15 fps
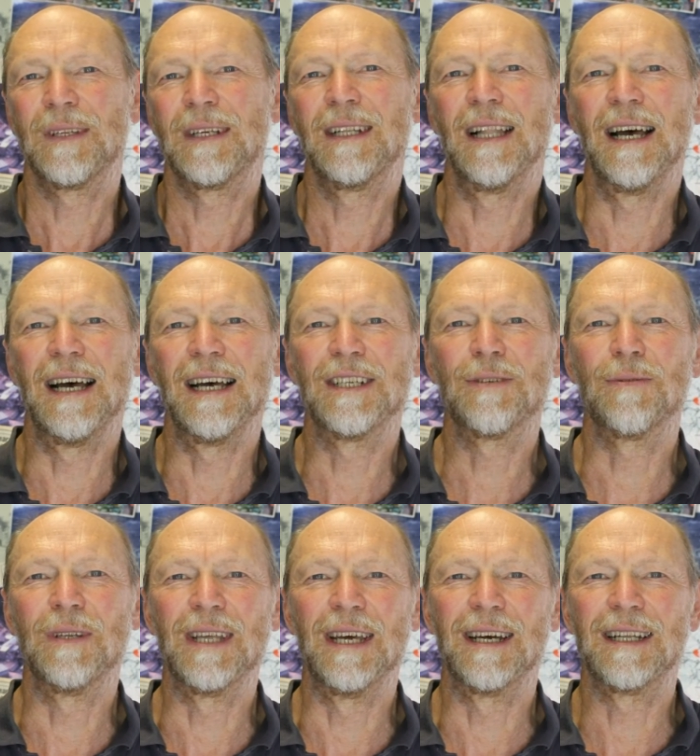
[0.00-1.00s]
class
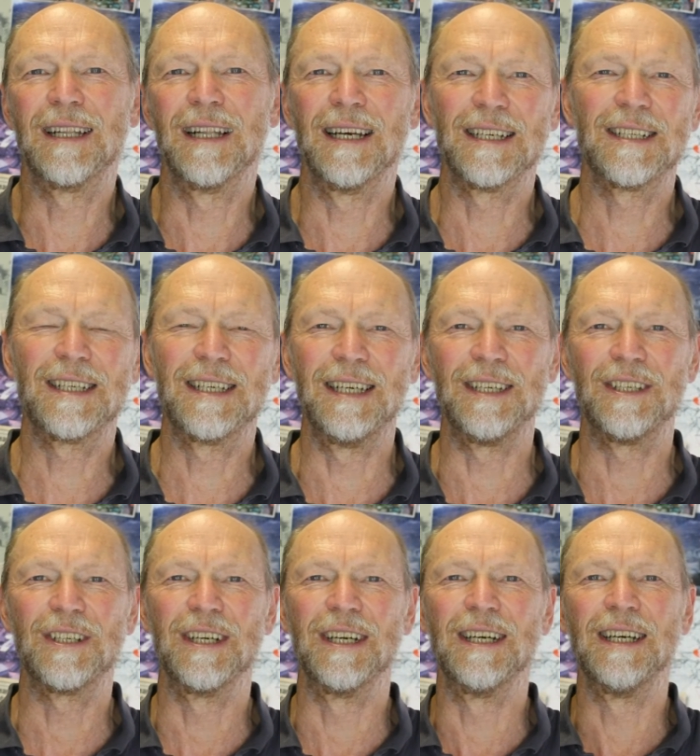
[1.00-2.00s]
with our class
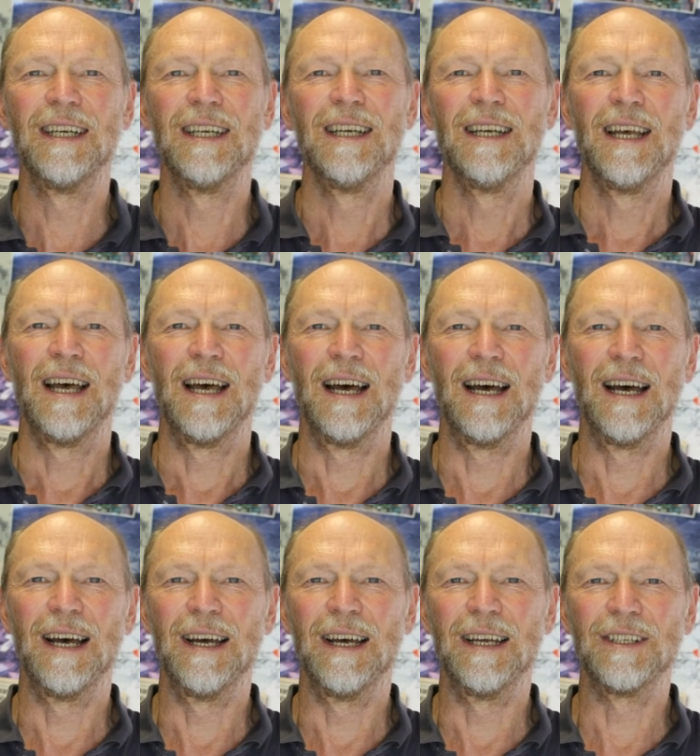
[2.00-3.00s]
teacher,
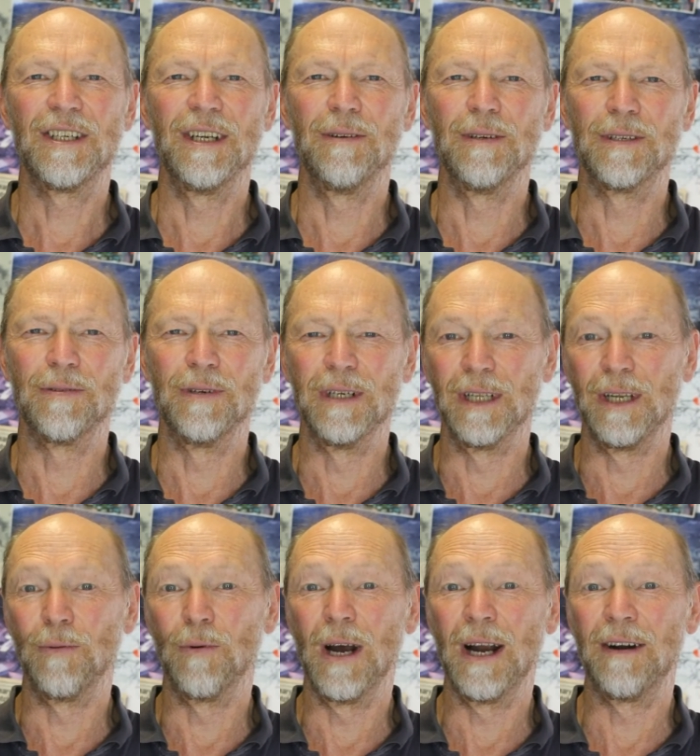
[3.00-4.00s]
and she was really
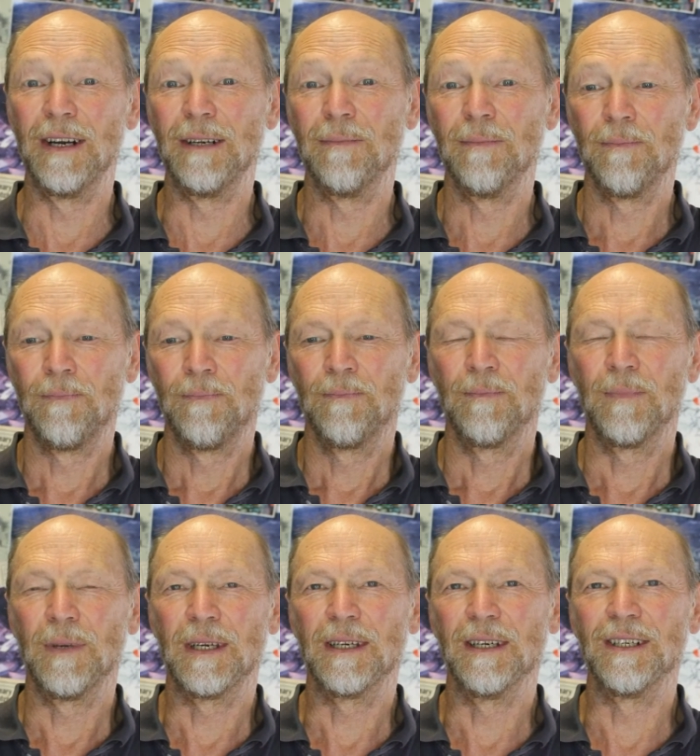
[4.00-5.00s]
worried
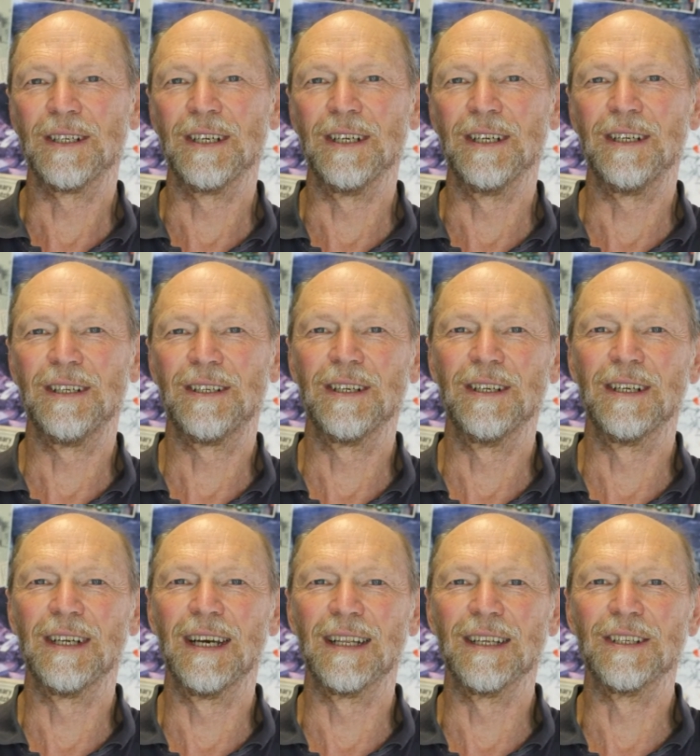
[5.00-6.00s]
because it
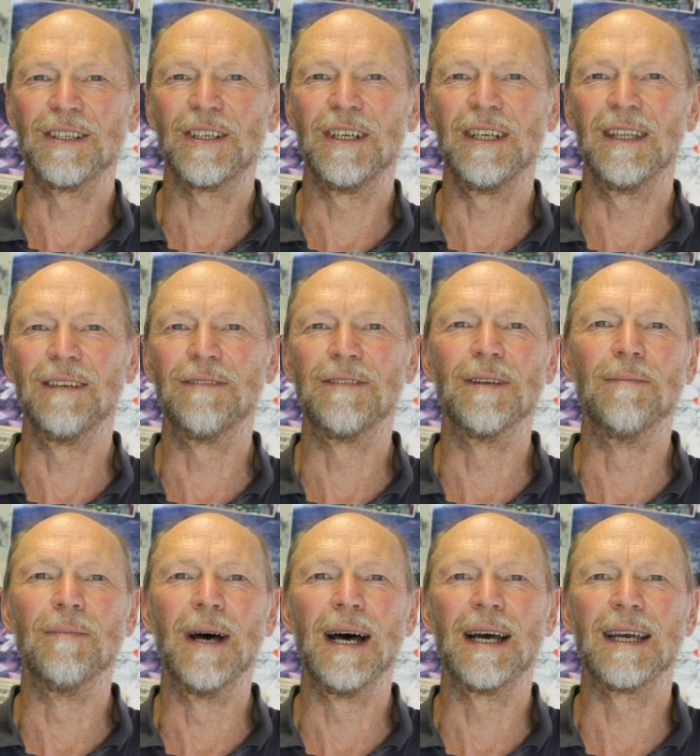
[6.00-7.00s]
turned out that she lived at
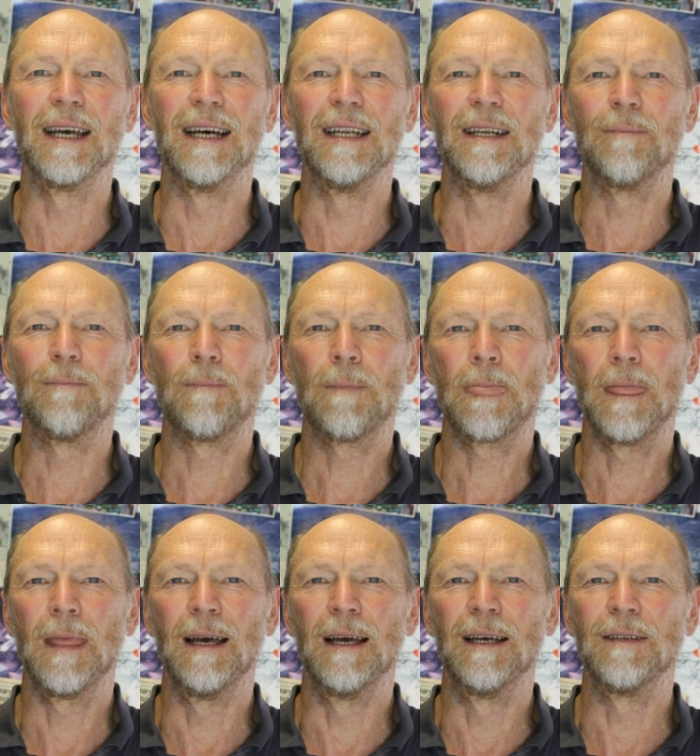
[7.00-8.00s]
Margate.
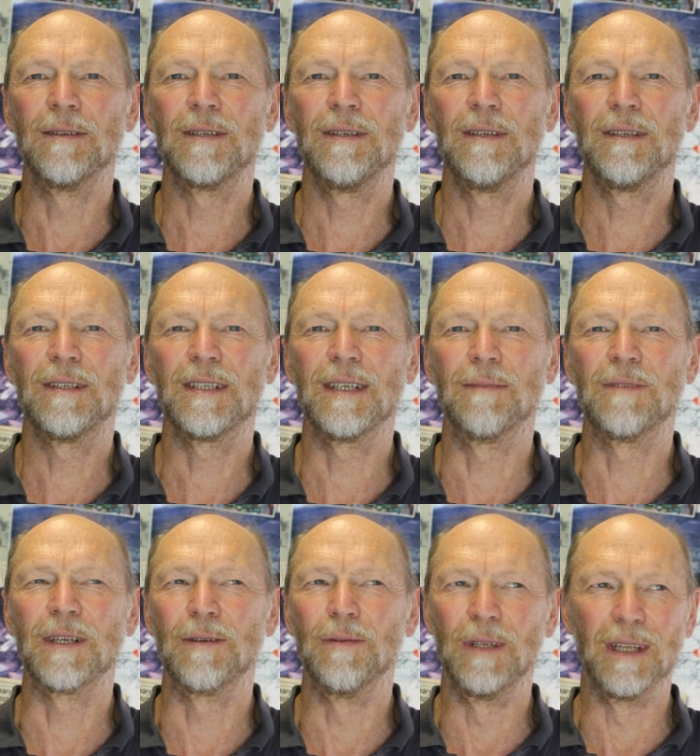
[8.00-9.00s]

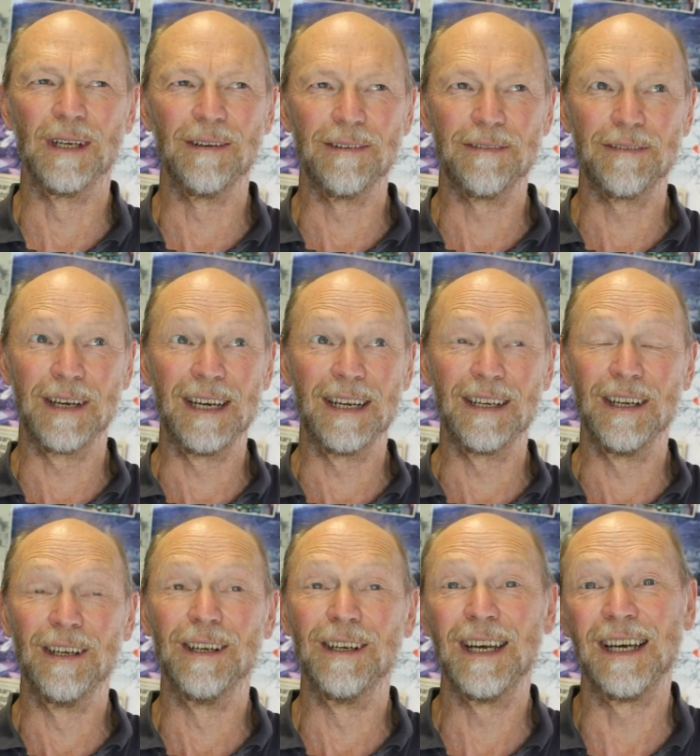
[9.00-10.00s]
Subsequently we found
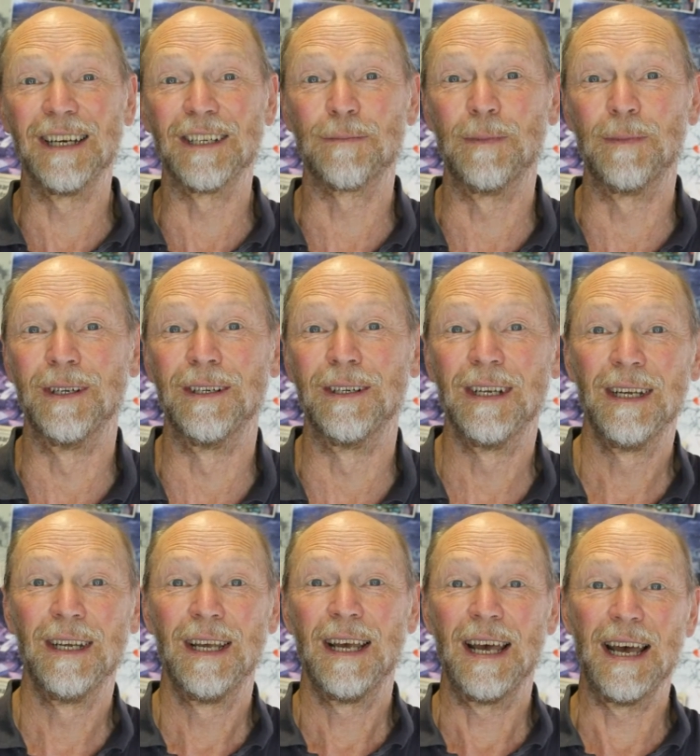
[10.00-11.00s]
her house burnt
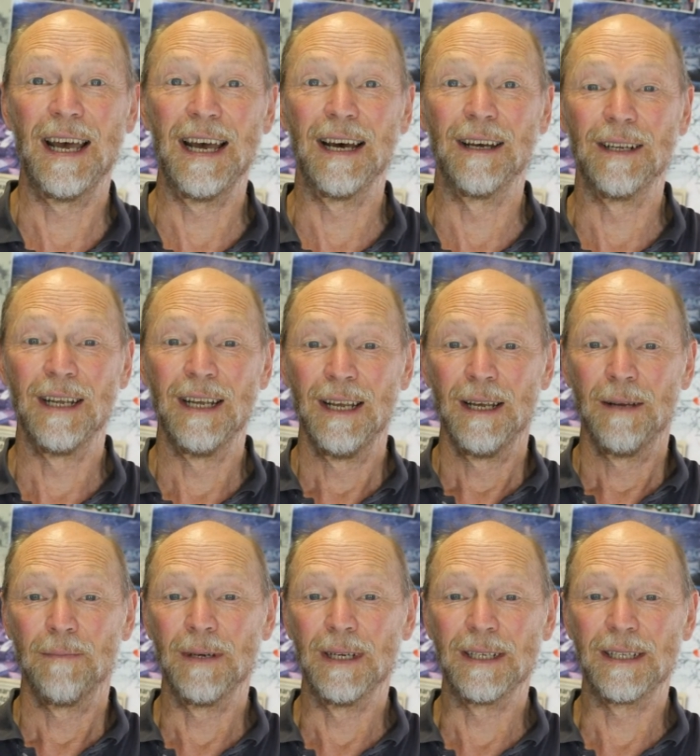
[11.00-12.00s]
out,
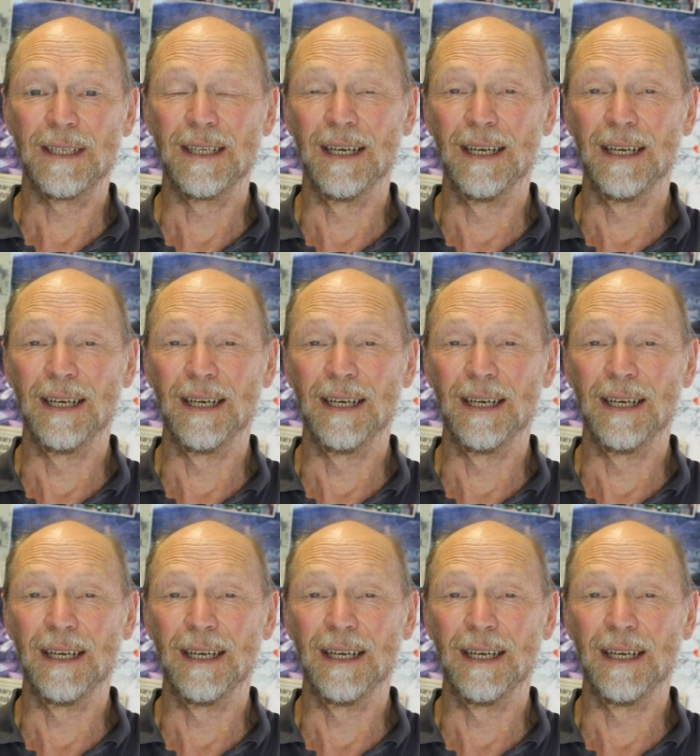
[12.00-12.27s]
but